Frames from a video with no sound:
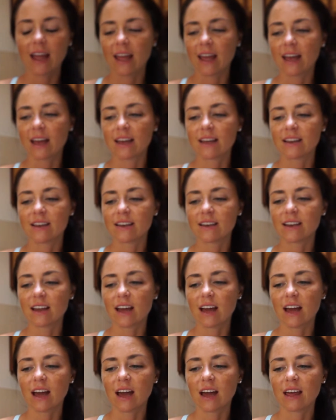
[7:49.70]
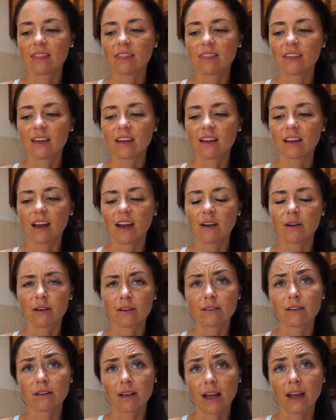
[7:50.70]
and I think,
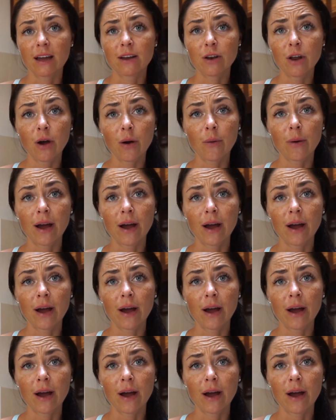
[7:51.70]
oh, okay, I know,